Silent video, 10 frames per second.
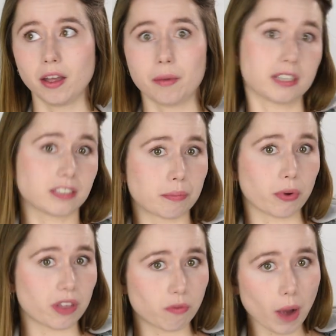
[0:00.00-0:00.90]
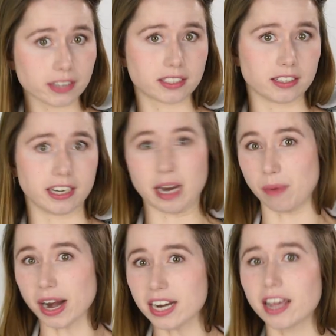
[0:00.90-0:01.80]
because they both have wax in the name,
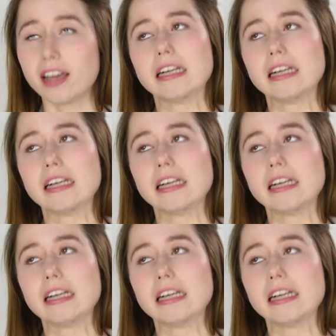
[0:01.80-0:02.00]
right?